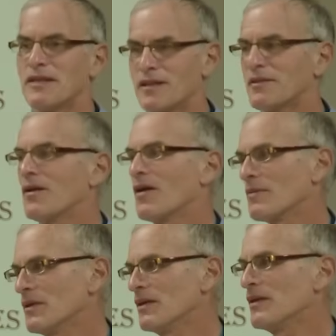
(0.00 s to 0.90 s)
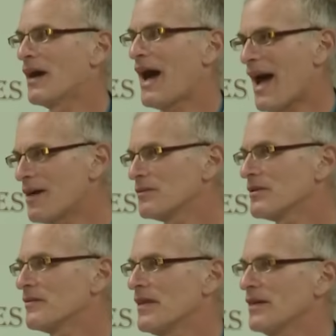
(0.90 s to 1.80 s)
to get the army
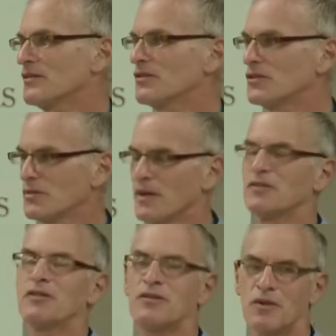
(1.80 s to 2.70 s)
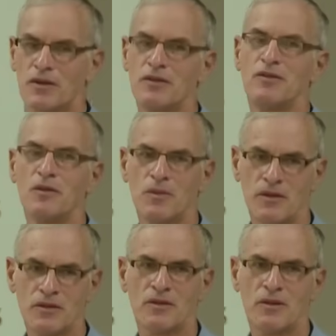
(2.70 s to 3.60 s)
out of that situation so it can do
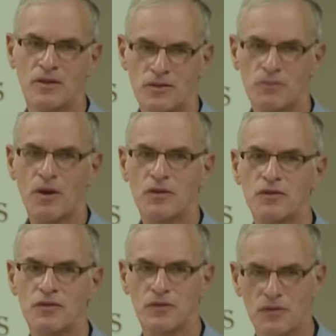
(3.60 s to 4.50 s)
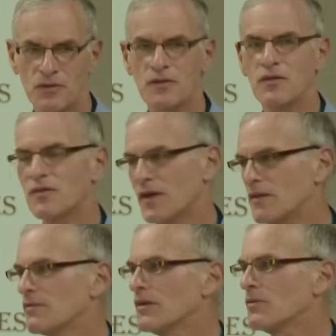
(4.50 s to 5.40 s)
what it's supposed to do, you know,
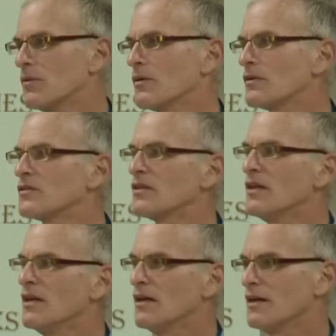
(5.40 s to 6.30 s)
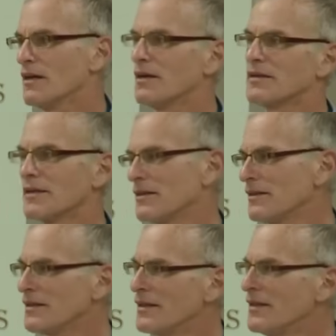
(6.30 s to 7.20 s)
fight real wars,
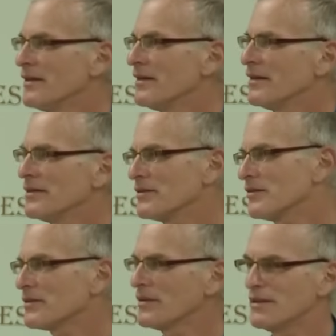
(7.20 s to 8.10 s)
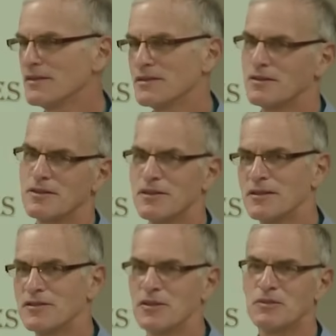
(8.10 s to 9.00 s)
kill Syrians and
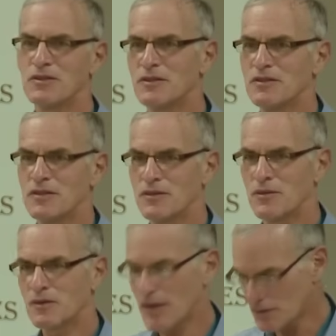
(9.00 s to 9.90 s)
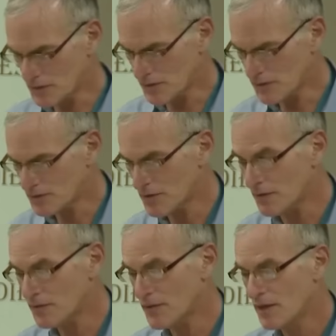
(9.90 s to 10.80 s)
Egyptians and all that sort of
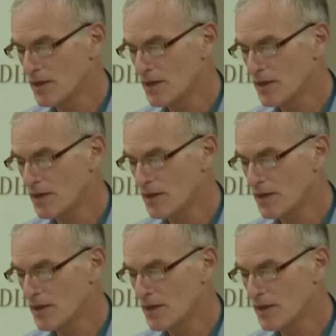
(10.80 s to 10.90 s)
stuff.